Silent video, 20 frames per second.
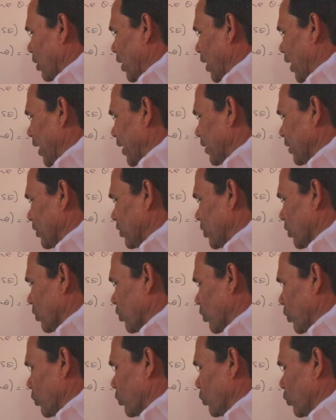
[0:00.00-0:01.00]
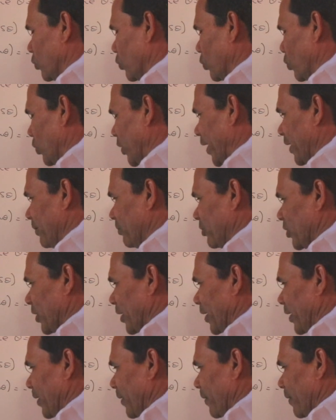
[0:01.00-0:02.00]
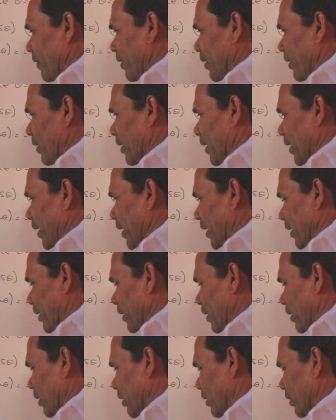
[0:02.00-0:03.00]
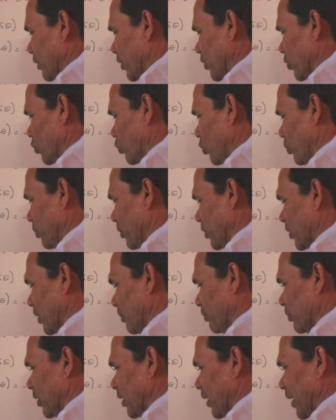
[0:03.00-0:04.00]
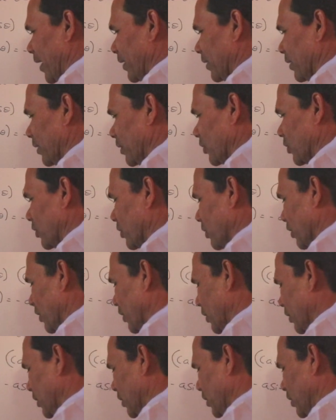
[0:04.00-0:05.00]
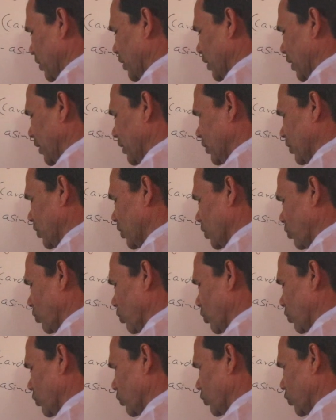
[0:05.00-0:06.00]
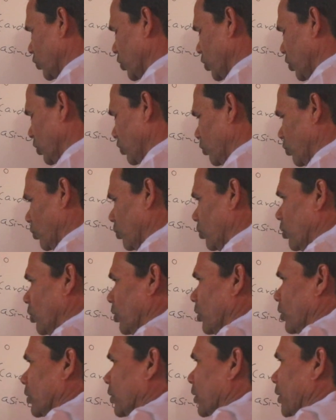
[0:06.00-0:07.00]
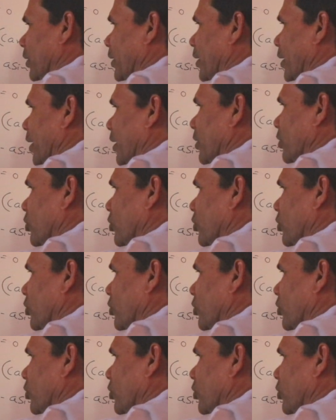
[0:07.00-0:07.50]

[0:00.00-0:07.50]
r is equal to 2 times a, and this would be something like this. Theta is equal to 0, theta